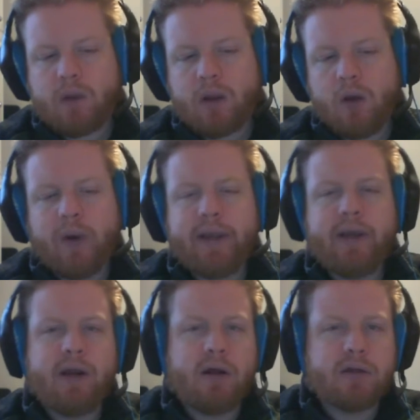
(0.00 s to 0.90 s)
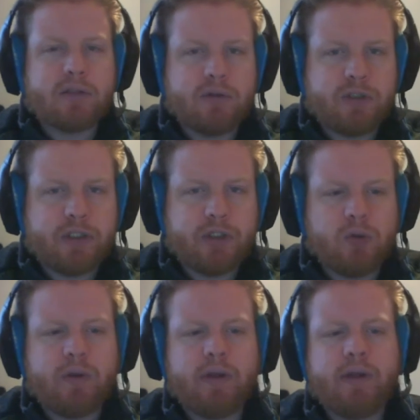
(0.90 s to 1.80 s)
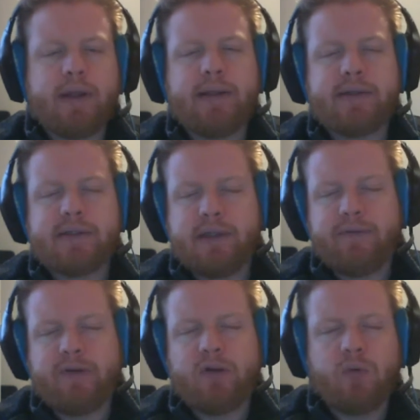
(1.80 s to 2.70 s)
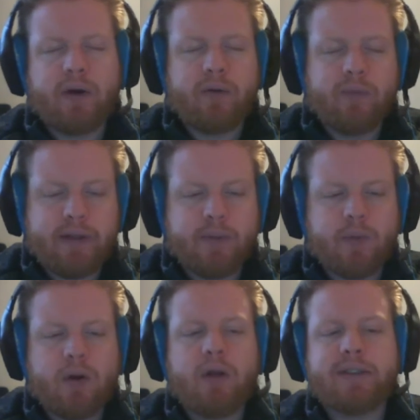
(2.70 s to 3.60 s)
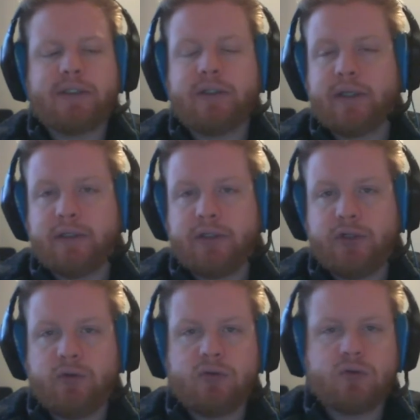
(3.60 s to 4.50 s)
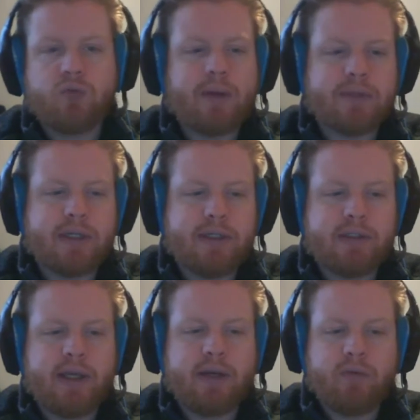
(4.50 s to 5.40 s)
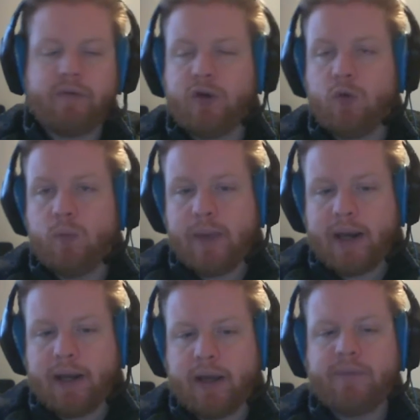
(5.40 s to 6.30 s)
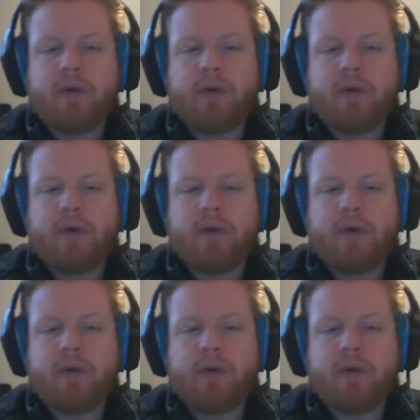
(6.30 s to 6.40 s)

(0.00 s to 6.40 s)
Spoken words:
What you can also do, and if you don't want to read them all, is you can use websites like ReviewMeta.